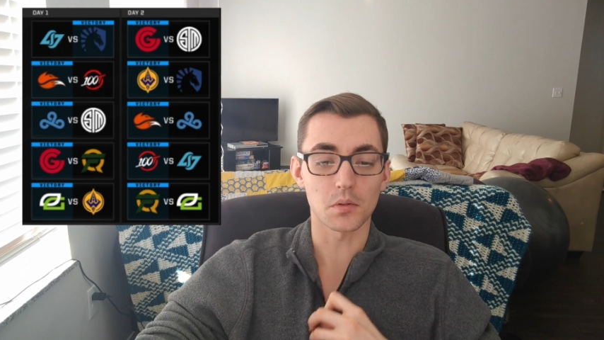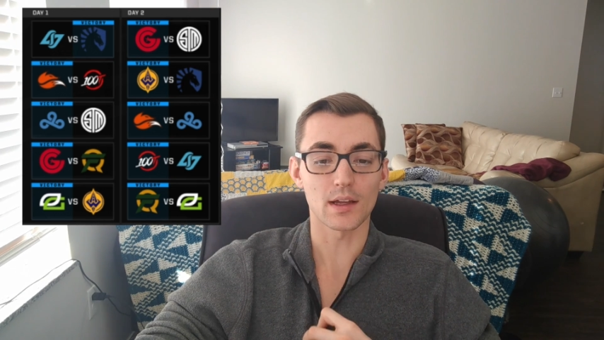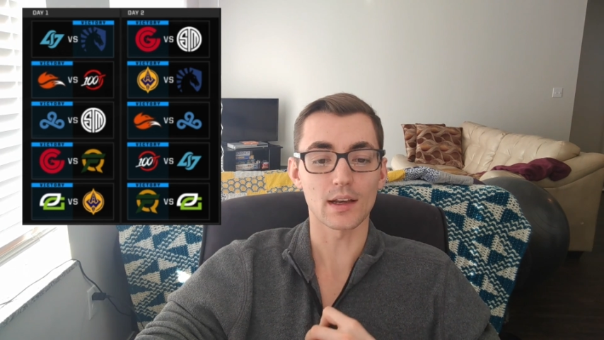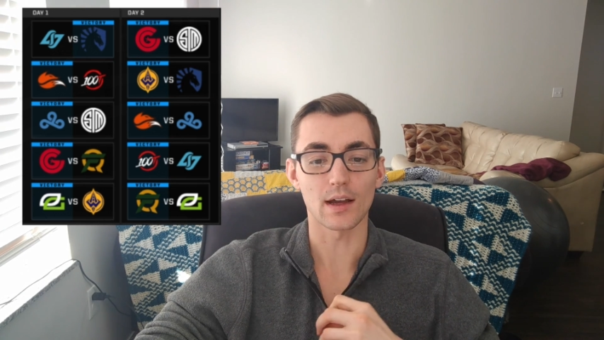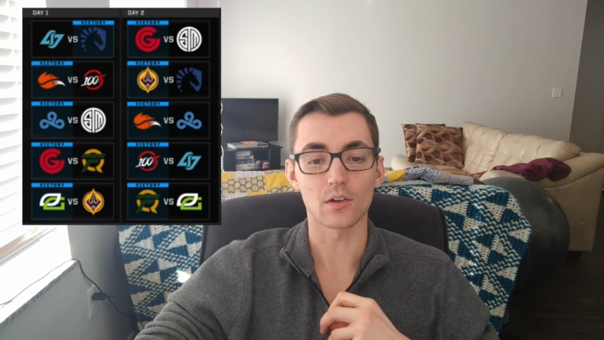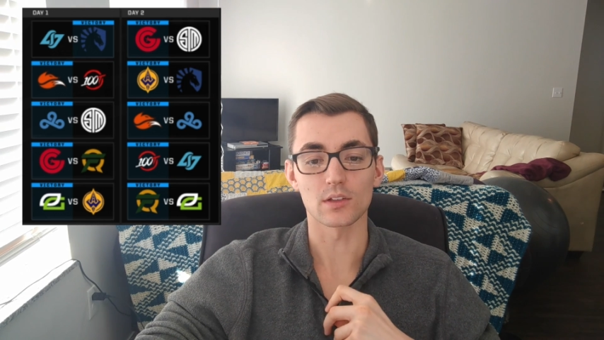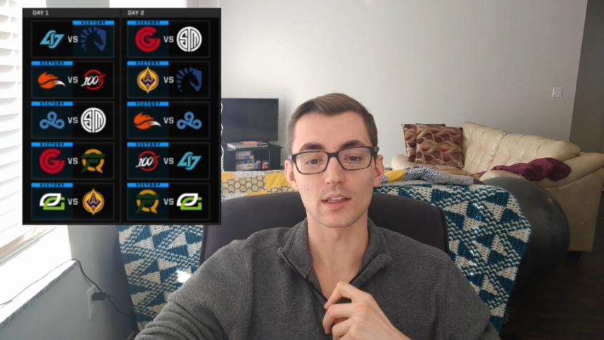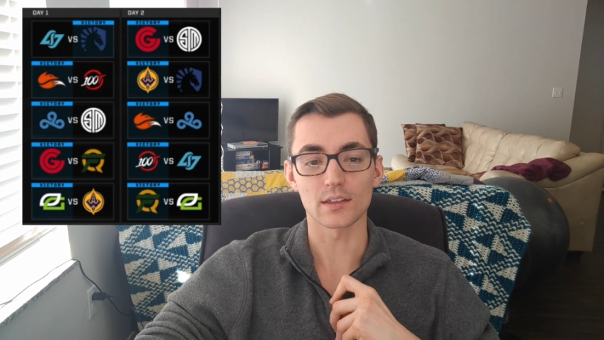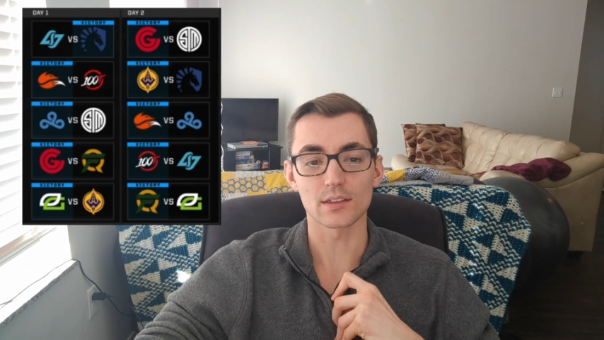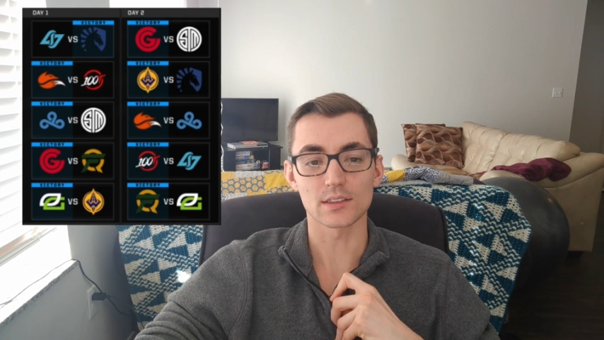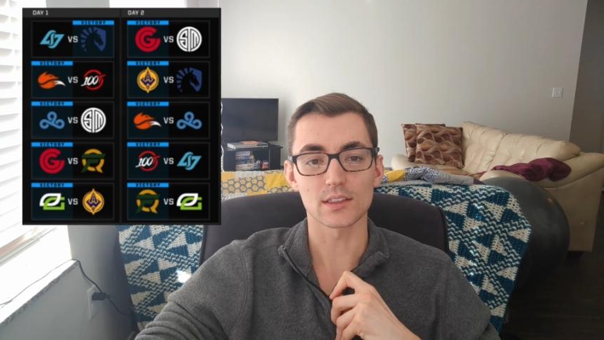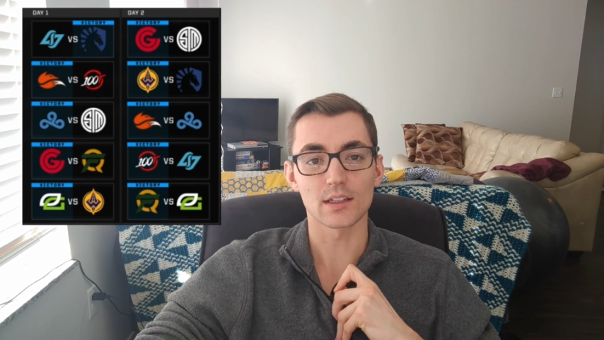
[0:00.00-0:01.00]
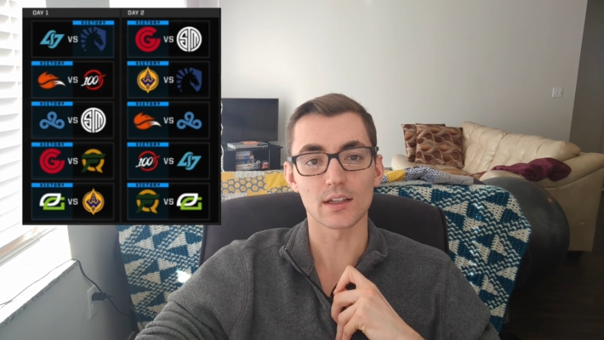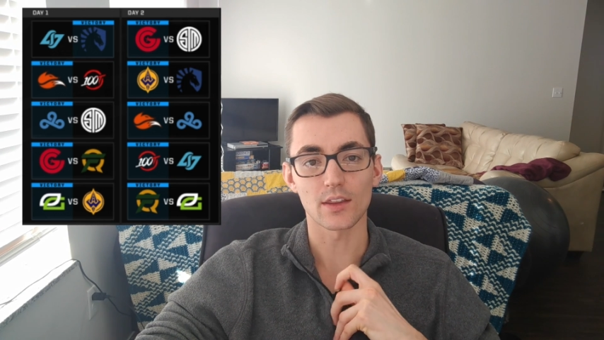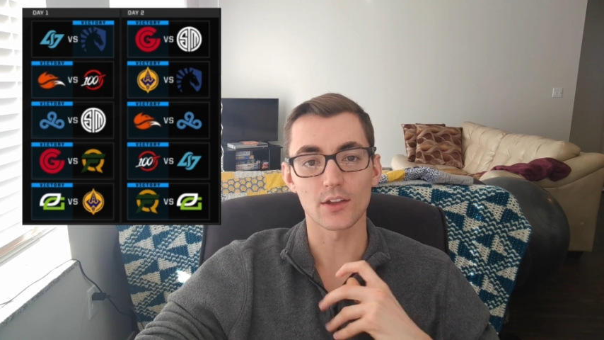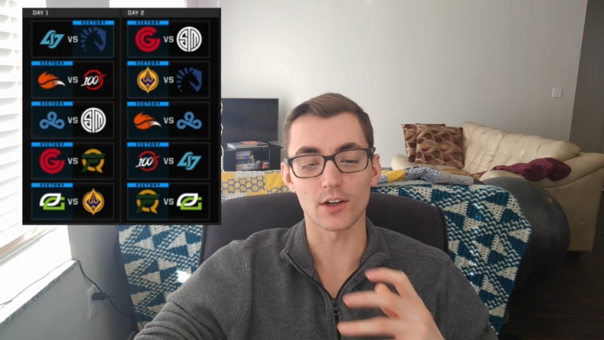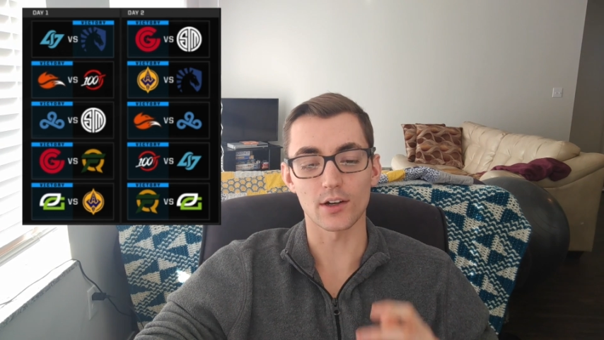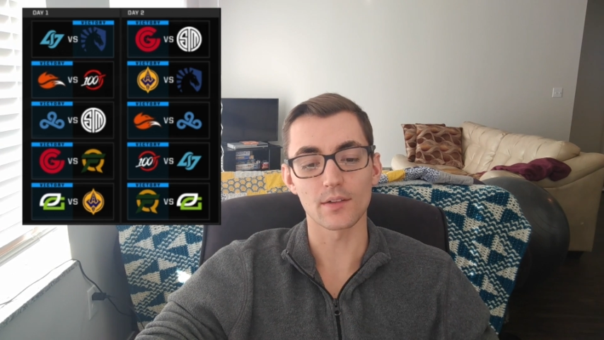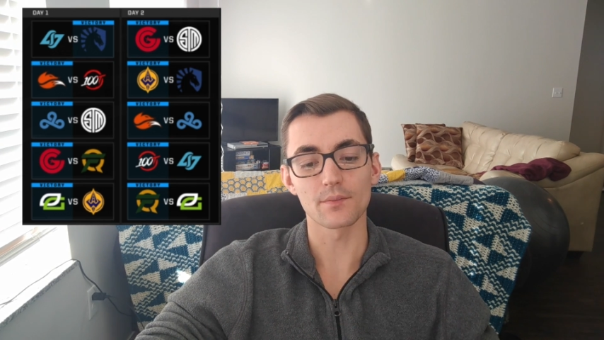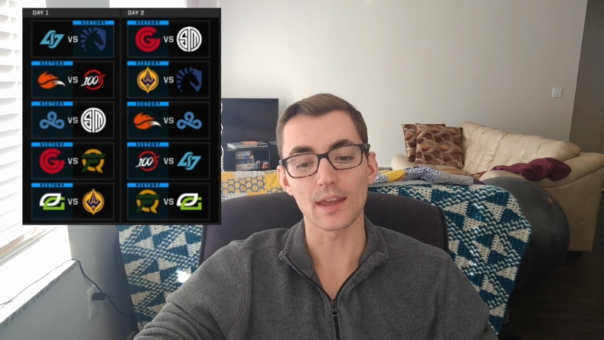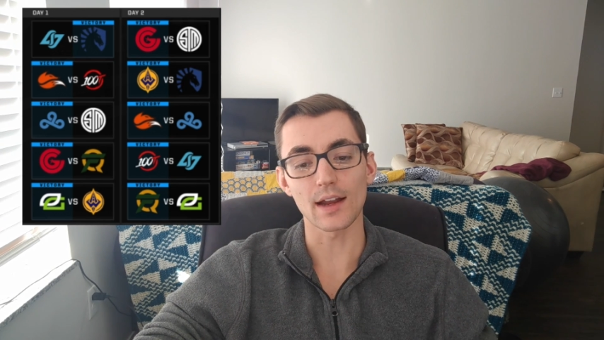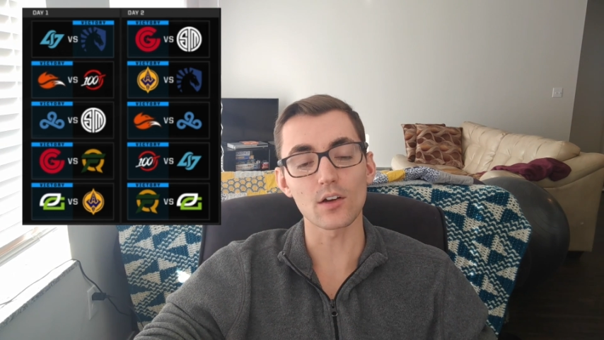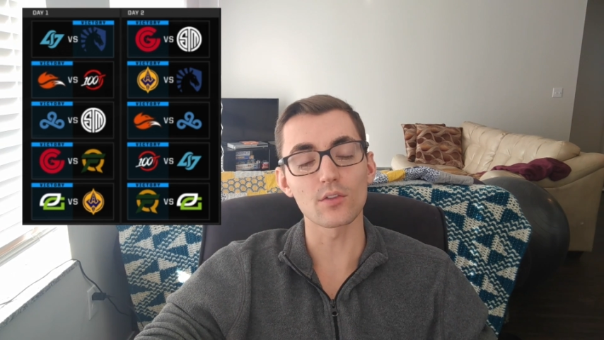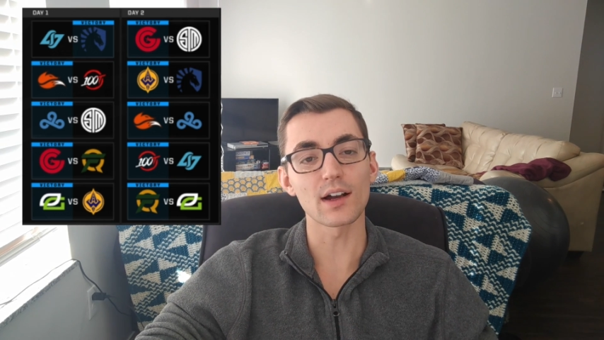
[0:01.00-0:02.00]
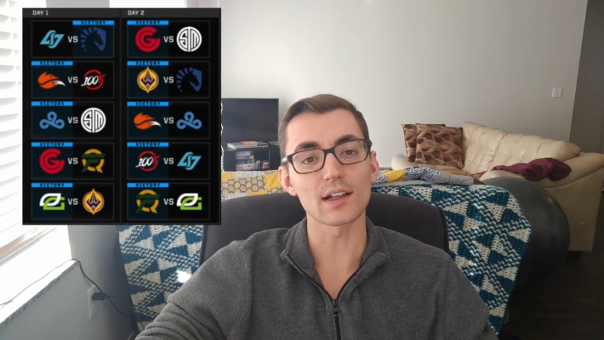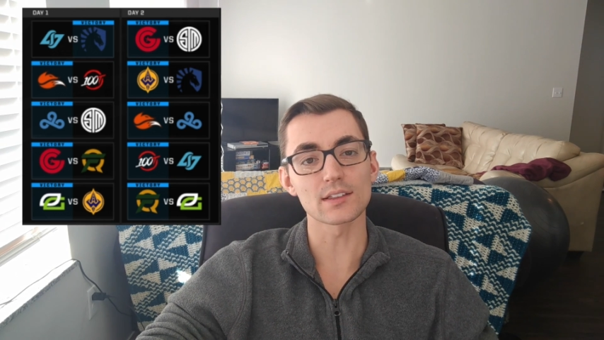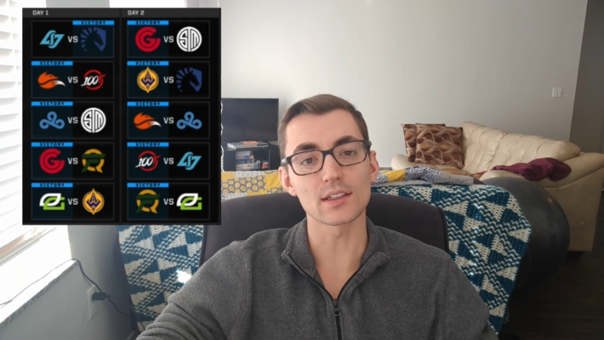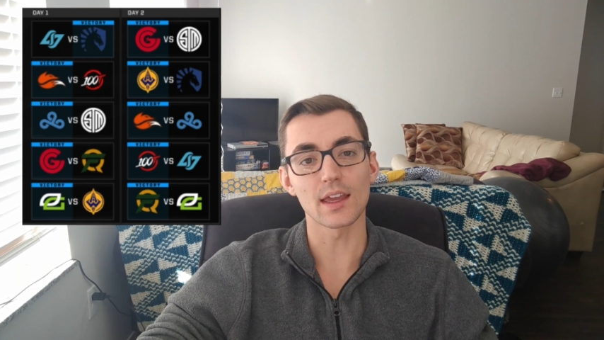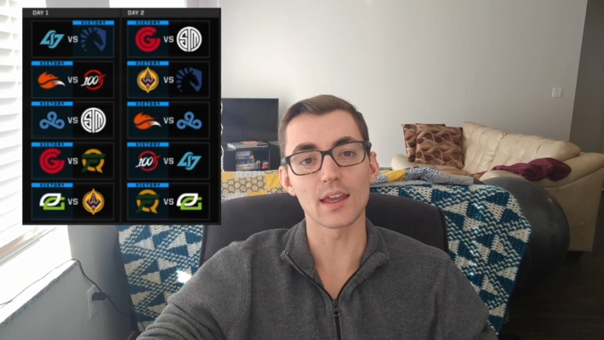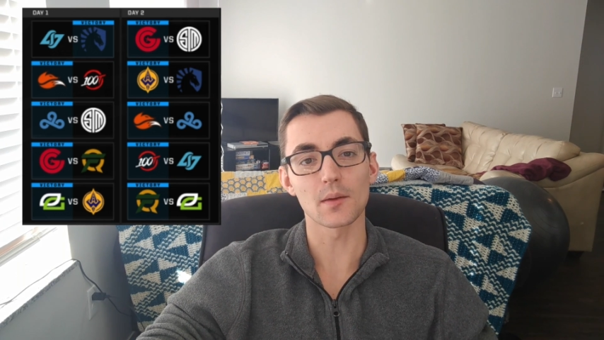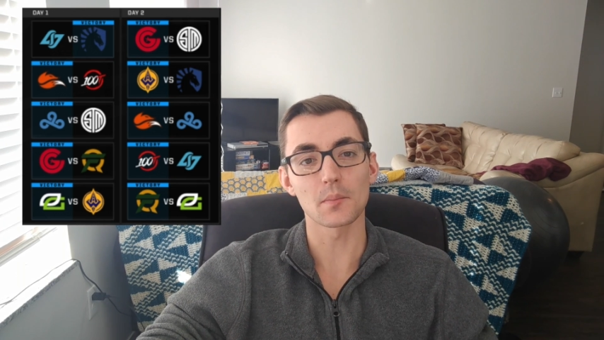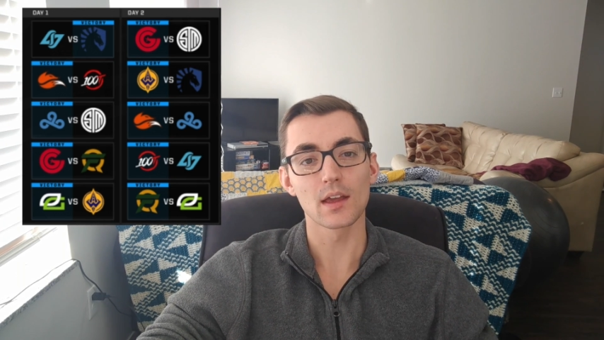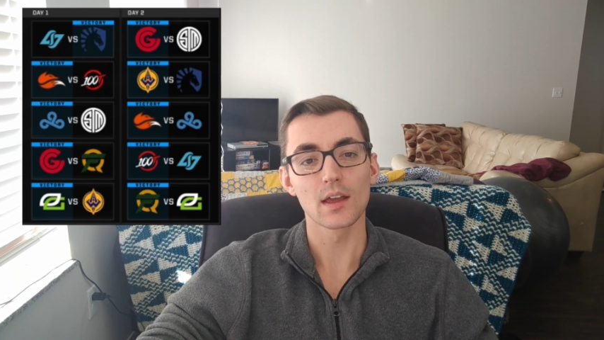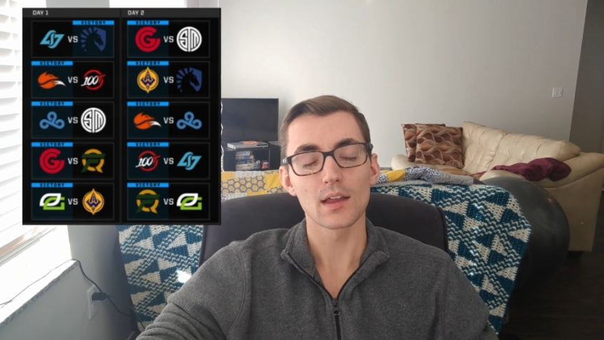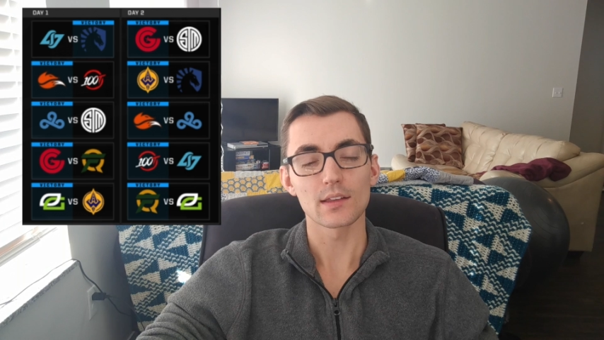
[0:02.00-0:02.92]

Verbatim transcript: But I would like to see another Echo Fox game